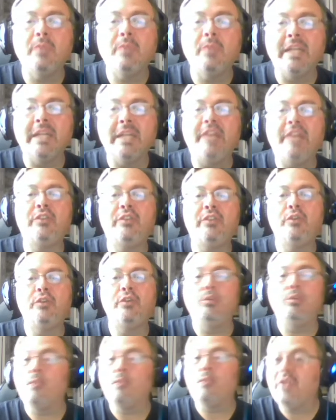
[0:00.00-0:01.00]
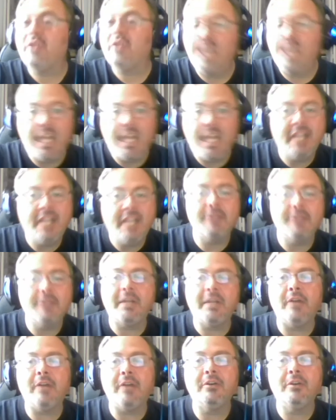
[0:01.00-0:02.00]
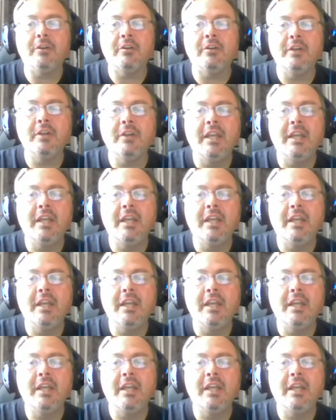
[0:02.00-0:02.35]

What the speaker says: relates to more than any other character.